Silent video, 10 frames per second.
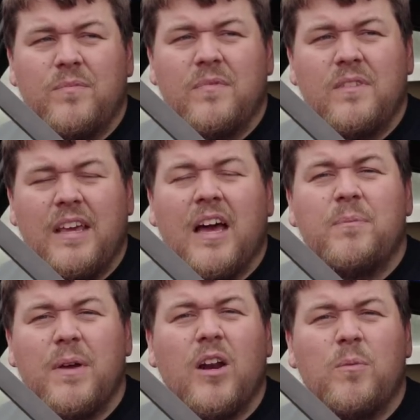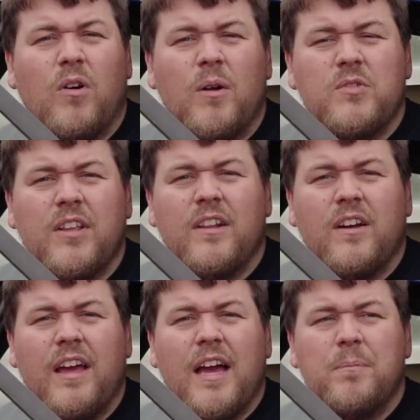yeah, be a lot more upset than
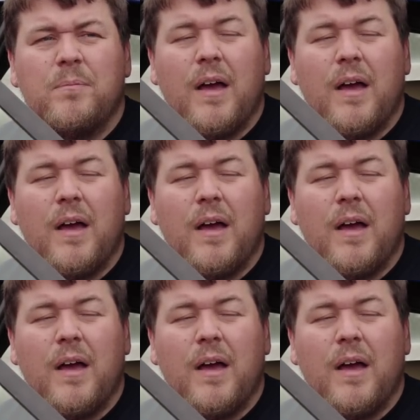I am.